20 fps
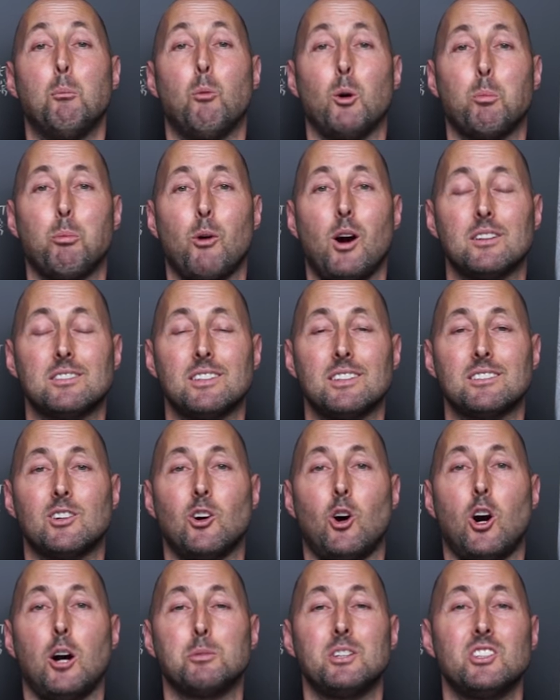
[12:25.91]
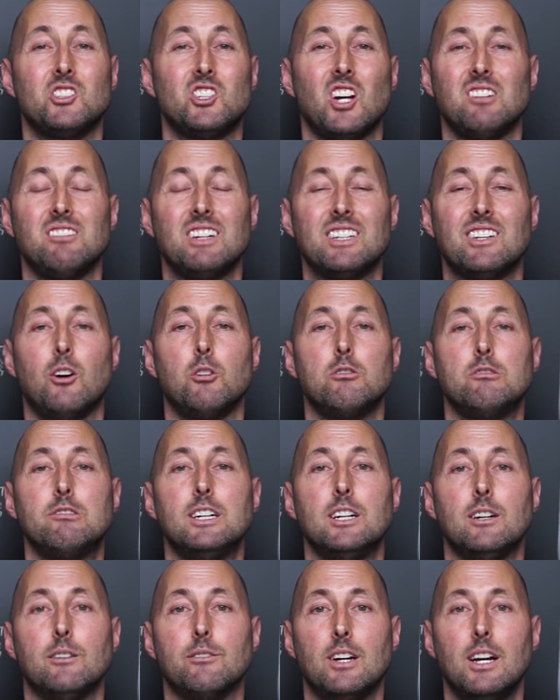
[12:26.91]
more processed carbs, and generally don't
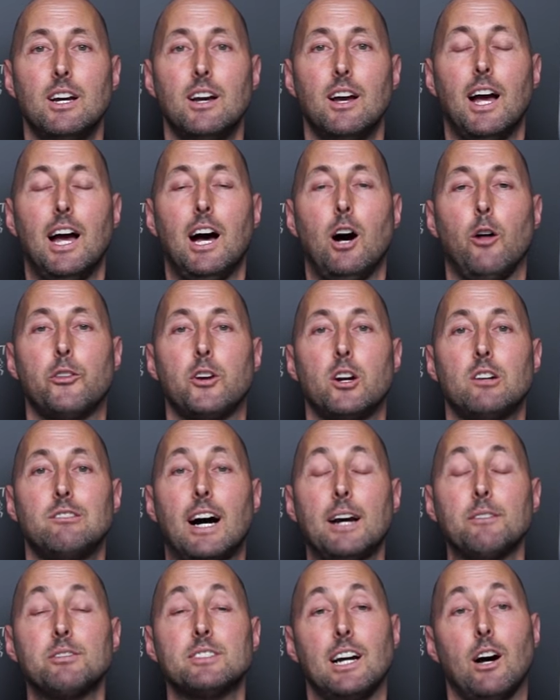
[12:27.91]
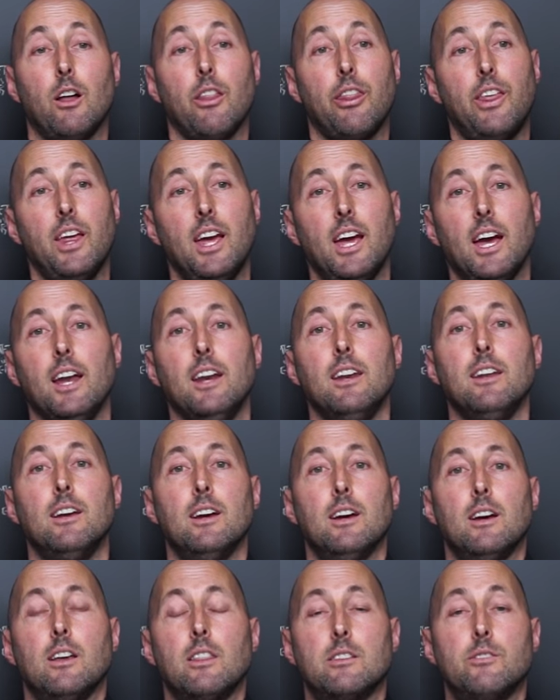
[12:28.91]
live a healthier lifestyle than